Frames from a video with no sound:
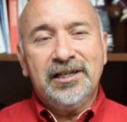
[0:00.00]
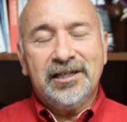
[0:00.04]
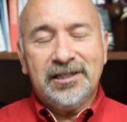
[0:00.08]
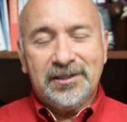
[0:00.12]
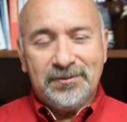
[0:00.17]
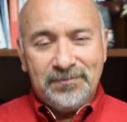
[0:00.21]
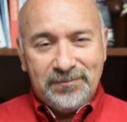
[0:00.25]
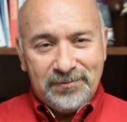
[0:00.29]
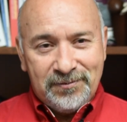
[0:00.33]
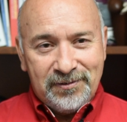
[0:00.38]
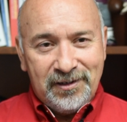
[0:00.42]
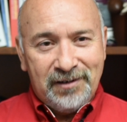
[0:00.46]

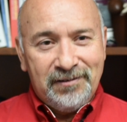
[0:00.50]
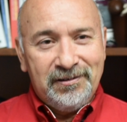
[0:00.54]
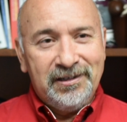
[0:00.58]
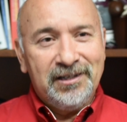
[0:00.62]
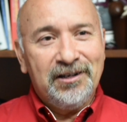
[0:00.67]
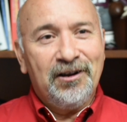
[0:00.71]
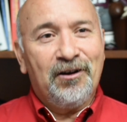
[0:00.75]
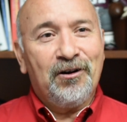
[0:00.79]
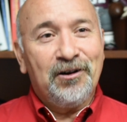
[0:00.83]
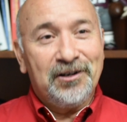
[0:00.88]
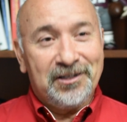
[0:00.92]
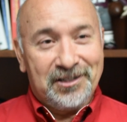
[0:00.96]
is
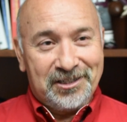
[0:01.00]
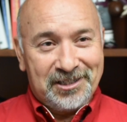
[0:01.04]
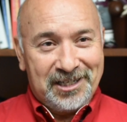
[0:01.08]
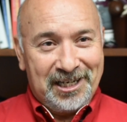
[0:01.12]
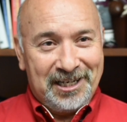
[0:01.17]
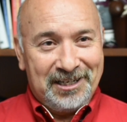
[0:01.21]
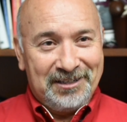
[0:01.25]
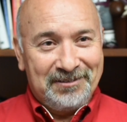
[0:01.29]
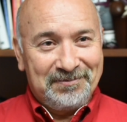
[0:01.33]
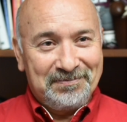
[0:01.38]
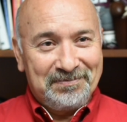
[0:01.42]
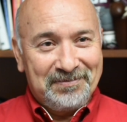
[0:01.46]
very
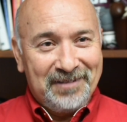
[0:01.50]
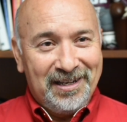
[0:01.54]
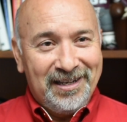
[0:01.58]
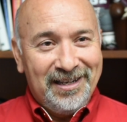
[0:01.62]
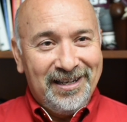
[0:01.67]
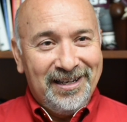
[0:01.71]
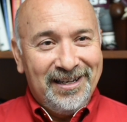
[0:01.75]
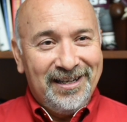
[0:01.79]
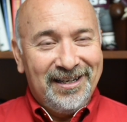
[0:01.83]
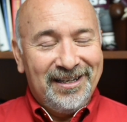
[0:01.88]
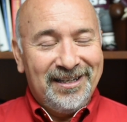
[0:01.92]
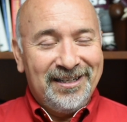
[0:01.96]
artsy.
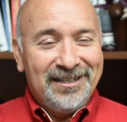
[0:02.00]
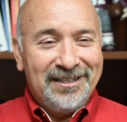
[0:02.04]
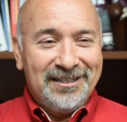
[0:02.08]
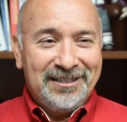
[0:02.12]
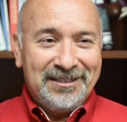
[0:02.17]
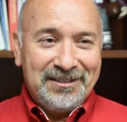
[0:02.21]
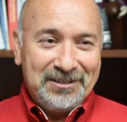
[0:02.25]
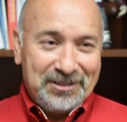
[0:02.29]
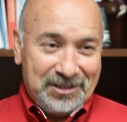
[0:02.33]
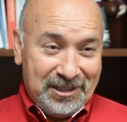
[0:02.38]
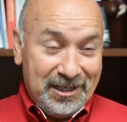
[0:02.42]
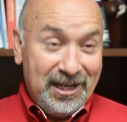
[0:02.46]

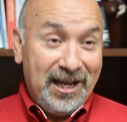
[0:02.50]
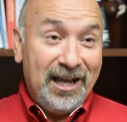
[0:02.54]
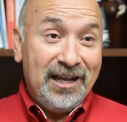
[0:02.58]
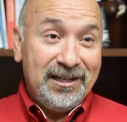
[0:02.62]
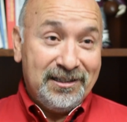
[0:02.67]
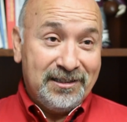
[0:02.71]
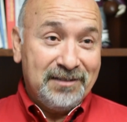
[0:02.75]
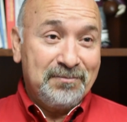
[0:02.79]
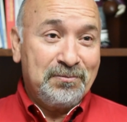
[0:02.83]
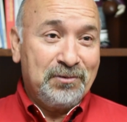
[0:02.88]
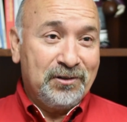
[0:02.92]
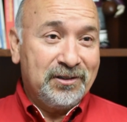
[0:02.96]
She
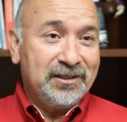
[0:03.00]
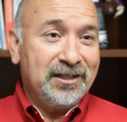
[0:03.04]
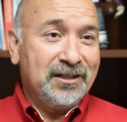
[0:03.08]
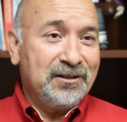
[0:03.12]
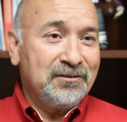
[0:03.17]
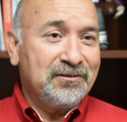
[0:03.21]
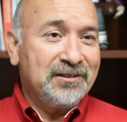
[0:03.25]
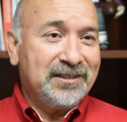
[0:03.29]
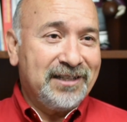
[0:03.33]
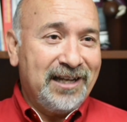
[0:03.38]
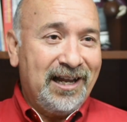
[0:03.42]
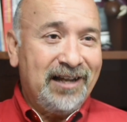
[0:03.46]
has a
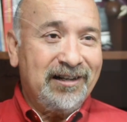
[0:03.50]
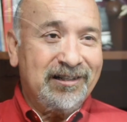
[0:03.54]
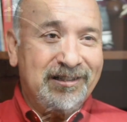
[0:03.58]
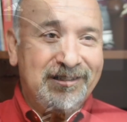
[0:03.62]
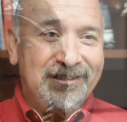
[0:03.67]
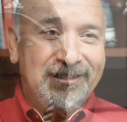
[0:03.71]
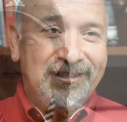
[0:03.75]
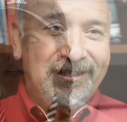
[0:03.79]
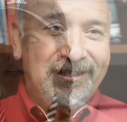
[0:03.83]
particular talent.